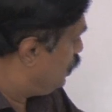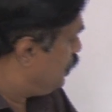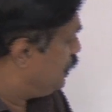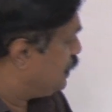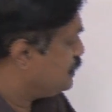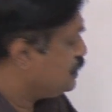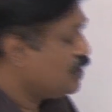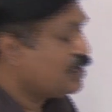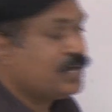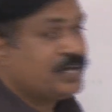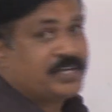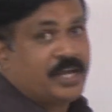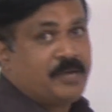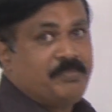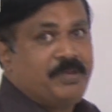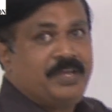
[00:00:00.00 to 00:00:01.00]
XOR gate
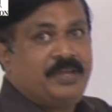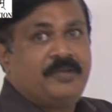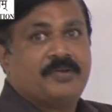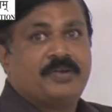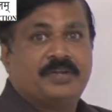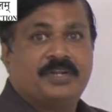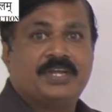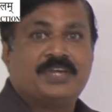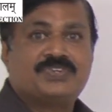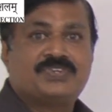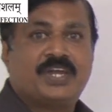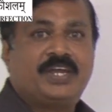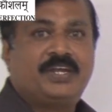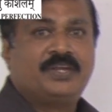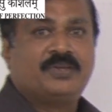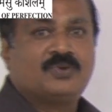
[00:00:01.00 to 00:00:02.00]
can be
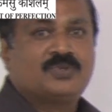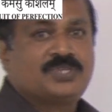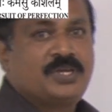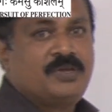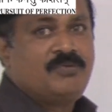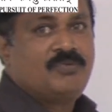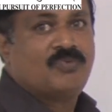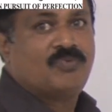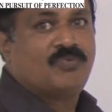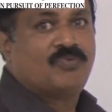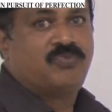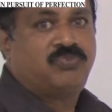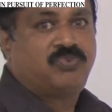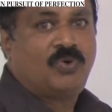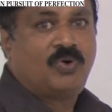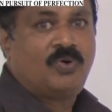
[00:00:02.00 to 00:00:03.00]
designed using
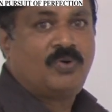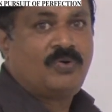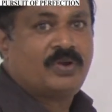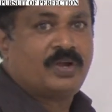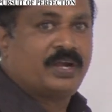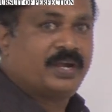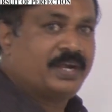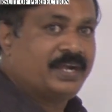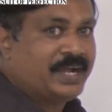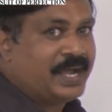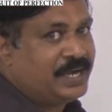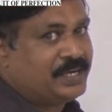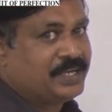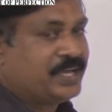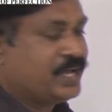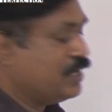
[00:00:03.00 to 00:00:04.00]
4
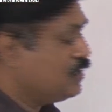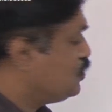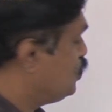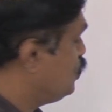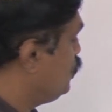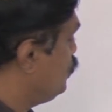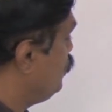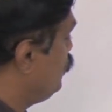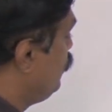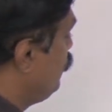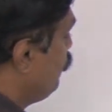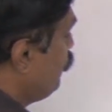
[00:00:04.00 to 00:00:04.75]
NAND gates.